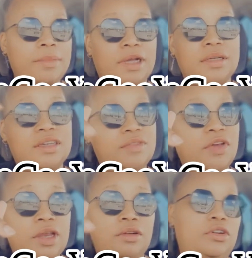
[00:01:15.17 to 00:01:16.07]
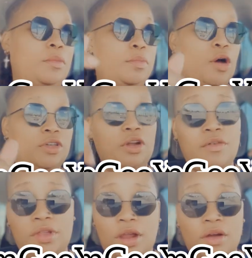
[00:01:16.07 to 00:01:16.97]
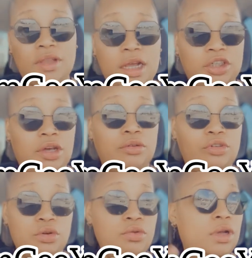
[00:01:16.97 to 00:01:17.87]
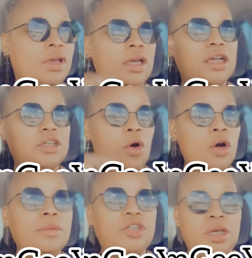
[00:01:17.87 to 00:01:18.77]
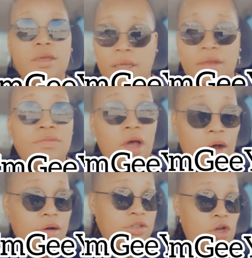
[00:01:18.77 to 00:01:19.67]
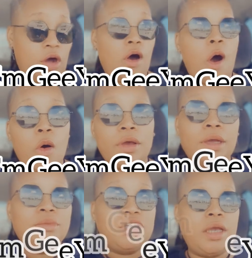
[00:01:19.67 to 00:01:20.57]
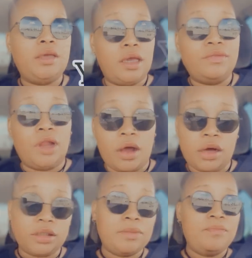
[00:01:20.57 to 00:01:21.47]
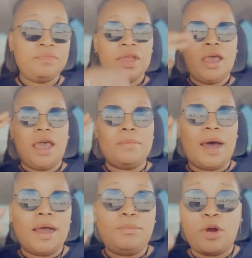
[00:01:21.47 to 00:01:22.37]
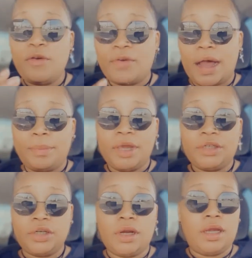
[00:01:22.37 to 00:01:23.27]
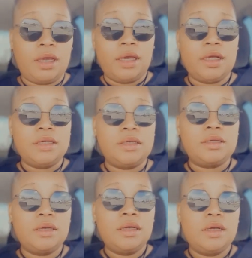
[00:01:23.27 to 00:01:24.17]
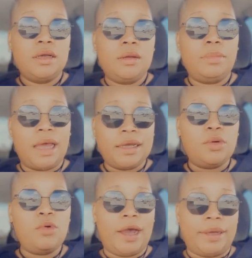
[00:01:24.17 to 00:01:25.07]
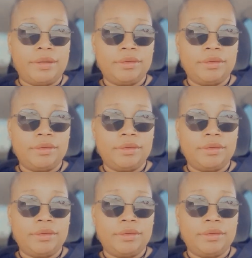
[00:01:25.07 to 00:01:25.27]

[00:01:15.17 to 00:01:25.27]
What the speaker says: because this video is going to be posted over there on that channel too. It's OMGE Vlogs, y'all. OMGE Vlogs. And my profile picture is black and white